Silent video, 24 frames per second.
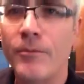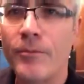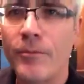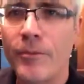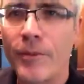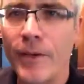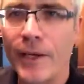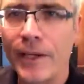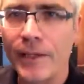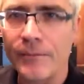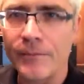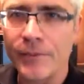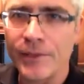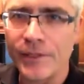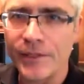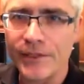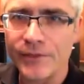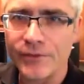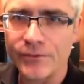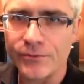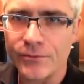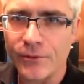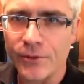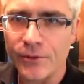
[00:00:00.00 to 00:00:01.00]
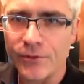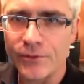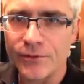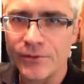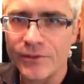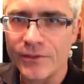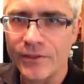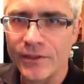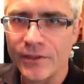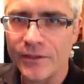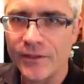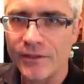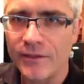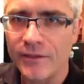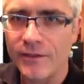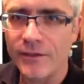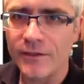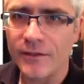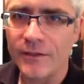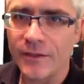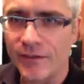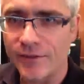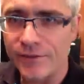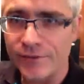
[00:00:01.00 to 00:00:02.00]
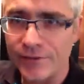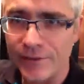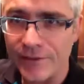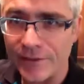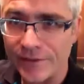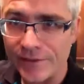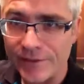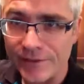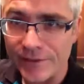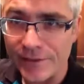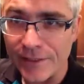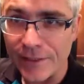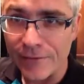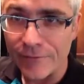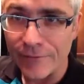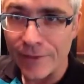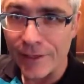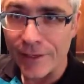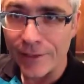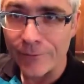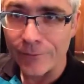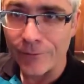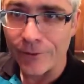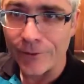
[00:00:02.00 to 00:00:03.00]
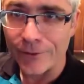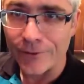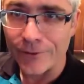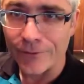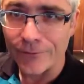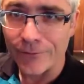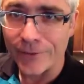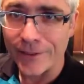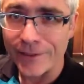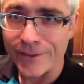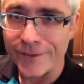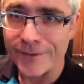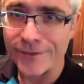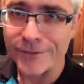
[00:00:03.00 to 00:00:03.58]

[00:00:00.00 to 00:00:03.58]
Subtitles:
Pike Place Roast. As you can see, I've had one already